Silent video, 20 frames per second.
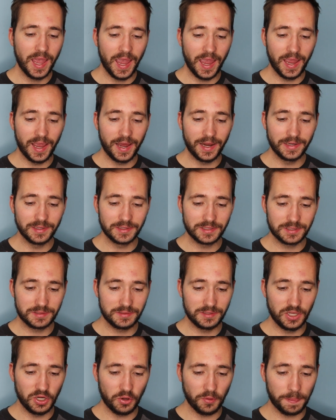And,
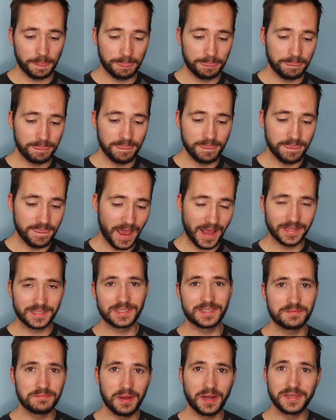you know,
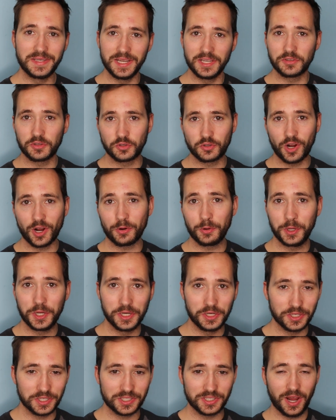that's a diesel truck where you
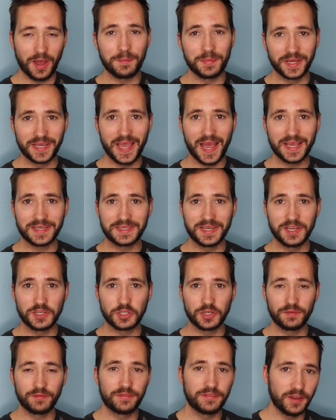can just stop at a gas
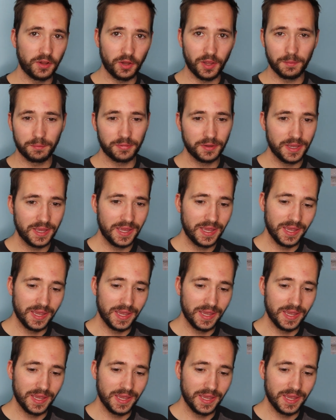station, fill up